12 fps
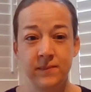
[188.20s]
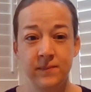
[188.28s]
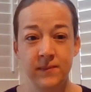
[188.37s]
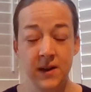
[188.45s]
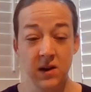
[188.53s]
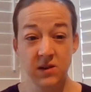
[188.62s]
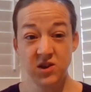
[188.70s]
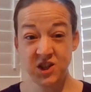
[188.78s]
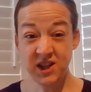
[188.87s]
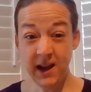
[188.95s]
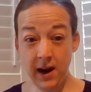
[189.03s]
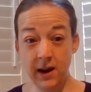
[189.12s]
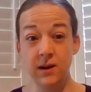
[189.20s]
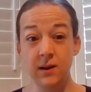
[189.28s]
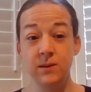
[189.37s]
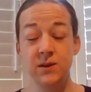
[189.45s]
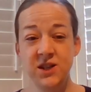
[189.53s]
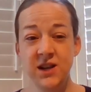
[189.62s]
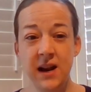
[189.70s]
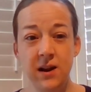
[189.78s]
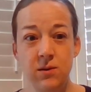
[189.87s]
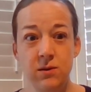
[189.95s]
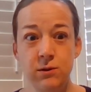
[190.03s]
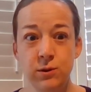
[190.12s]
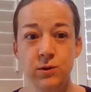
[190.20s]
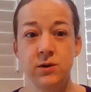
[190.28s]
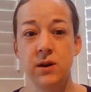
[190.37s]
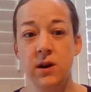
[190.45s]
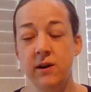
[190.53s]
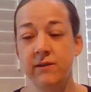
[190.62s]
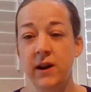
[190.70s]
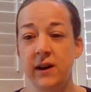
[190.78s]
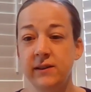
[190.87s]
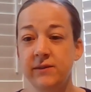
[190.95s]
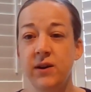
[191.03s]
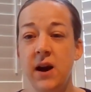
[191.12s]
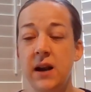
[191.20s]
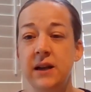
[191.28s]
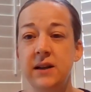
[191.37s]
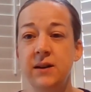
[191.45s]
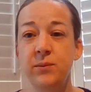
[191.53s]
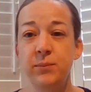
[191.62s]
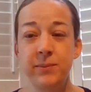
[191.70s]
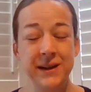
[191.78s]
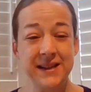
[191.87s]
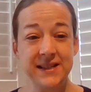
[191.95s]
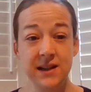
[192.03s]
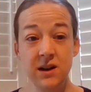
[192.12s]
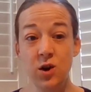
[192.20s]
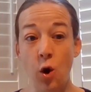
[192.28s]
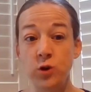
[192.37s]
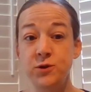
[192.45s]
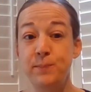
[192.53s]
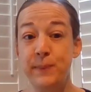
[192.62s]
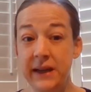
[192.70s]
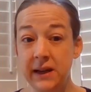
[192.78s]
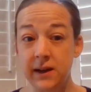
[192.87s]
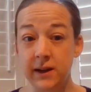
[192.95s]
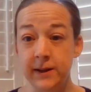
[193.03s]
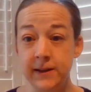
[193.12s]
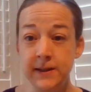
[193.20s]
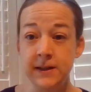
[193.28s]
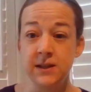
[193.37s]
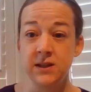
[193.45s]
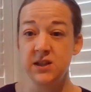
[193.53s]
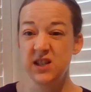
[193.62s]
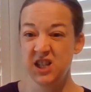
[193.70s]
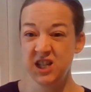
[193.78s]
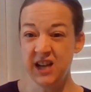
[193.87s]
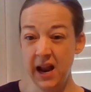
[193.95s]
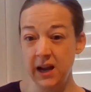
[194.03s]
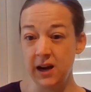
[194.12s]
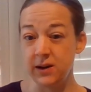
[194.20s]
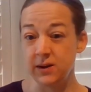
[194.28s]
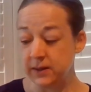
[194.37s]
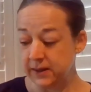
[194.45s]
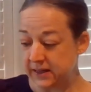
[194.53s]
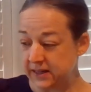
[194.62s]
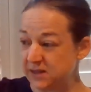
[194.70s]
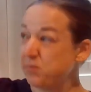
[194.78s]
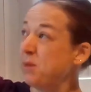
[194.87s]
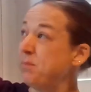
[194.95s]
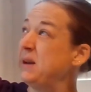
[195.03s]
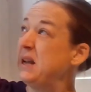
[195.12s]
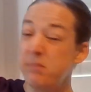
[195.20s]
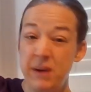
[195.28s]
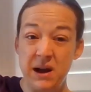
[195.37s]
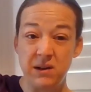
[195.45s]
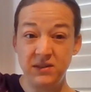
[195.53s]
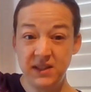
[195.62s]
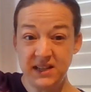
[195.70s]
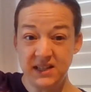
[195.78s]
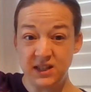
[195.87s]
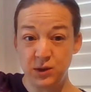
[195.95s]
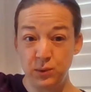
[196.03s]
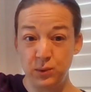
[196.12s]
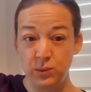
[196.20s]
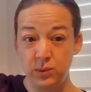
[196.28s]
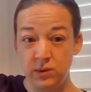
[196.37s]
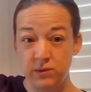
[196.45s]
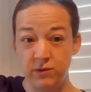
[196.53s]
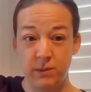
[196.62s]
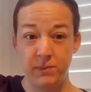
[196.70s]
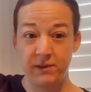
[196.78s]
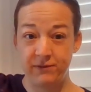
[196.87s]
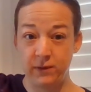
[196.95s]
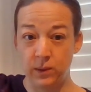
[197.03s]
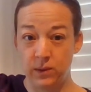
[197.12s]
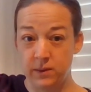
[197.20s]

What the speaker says: Now the cello looks a lot like the violin, but it's a lot bigger. So the cello is probably about this tall from the floor.